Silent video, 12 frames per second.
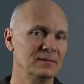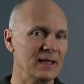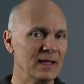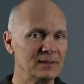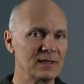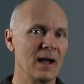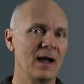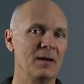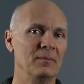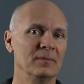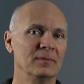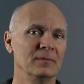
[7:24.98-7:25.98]
Take
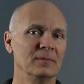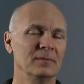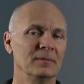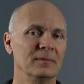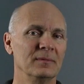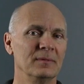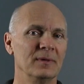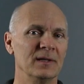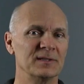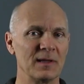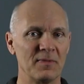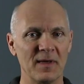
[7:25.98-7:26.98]
time
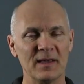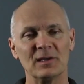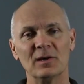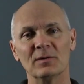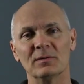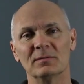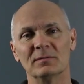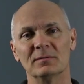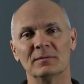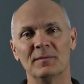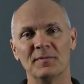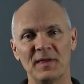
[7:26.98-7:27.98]
and say thank you.
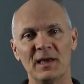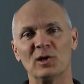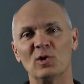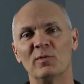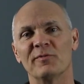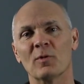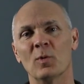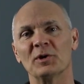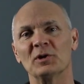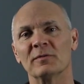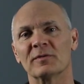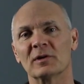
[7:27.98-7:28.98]
Thank you for
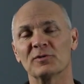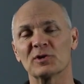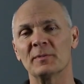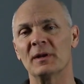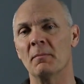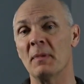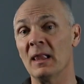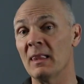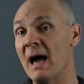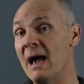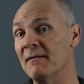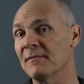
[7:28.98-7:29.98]
what you've contributed in my
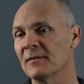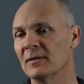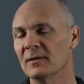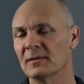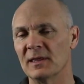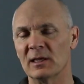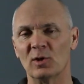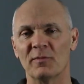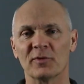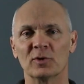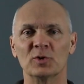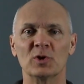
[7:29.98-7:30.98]
life. Thank you
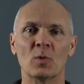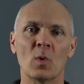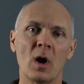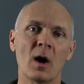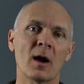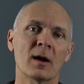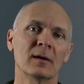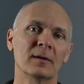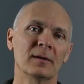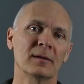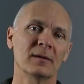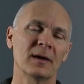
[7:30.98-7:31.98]
for who you are.
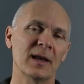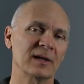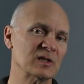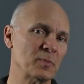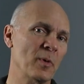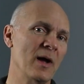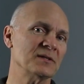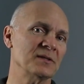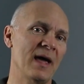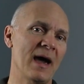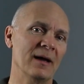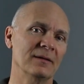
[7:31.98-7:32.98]
And express
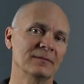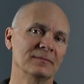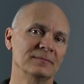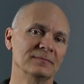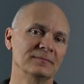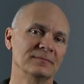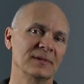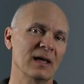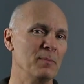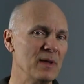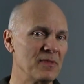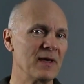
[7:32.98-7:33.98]
that
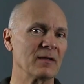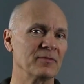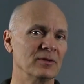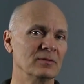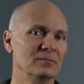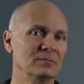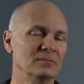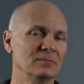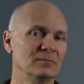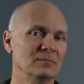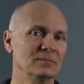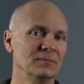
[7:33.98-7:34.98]
and be thankful.
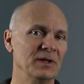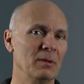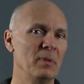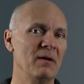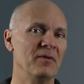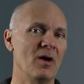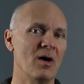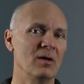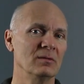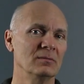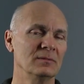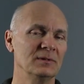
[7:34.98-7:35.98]
And above
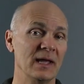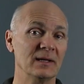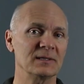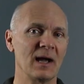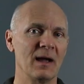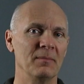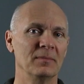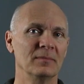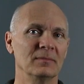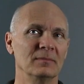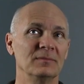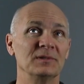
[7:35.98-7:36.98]
all, take time
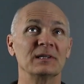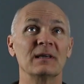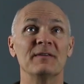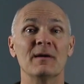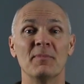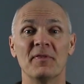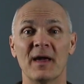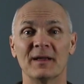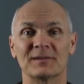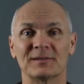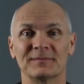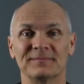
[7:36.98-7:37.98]
to give Him
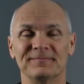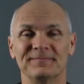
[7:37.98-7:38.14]
thanks.